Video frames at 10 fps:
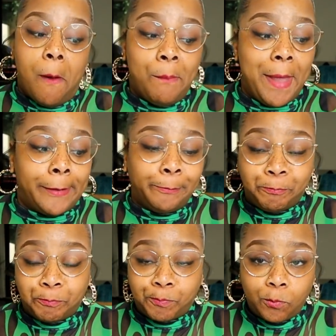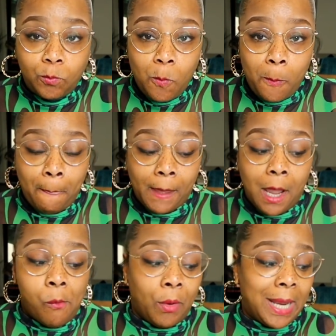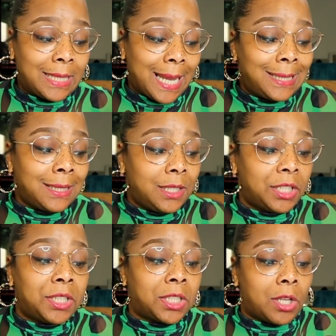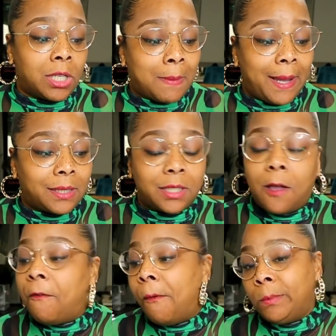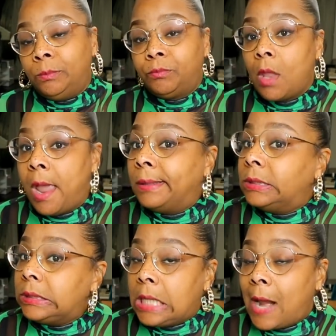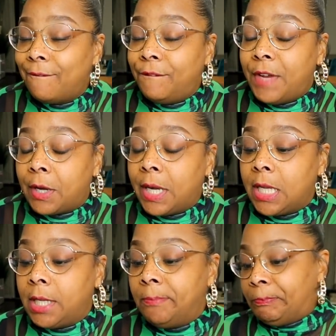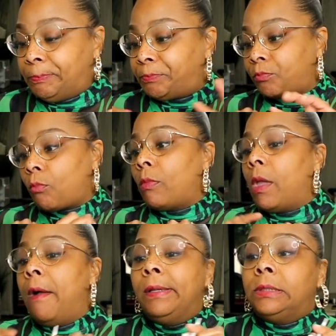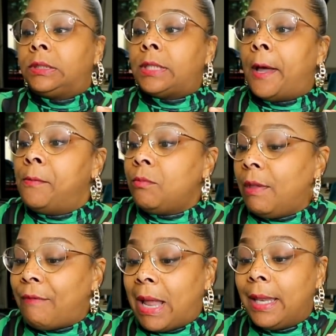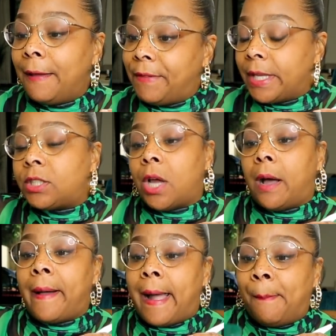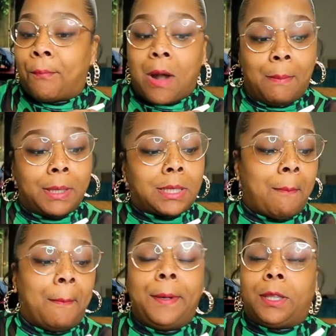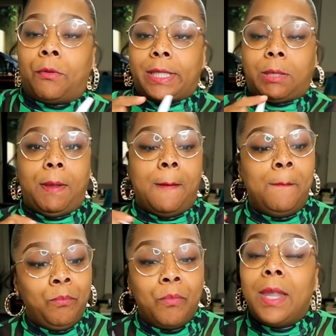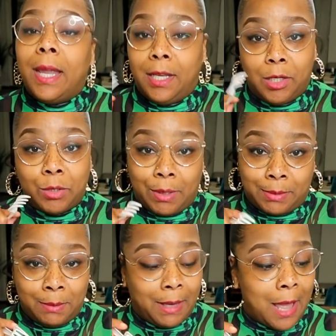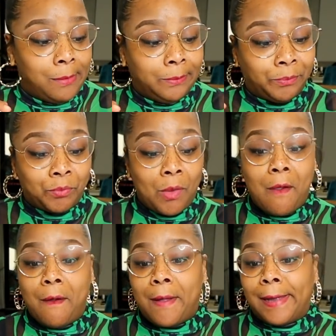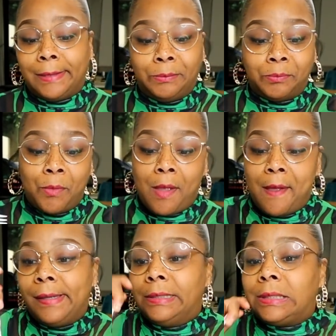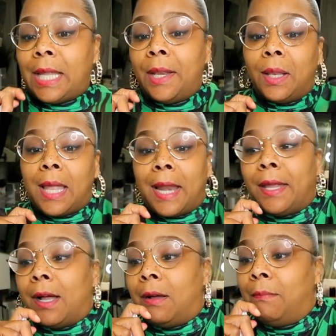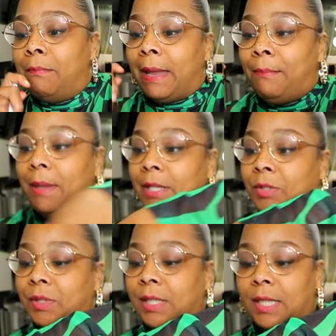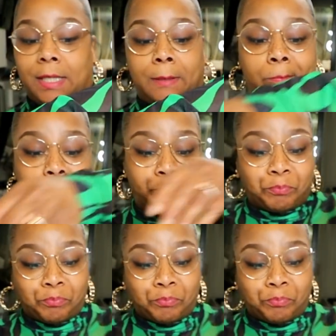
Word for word: Now, when I tasted just the sauce by itself, very good. So, if I love this, y'all, I promise I'm going to put the recipe in the description below. Okay, because I know a lot of y'all may be interested in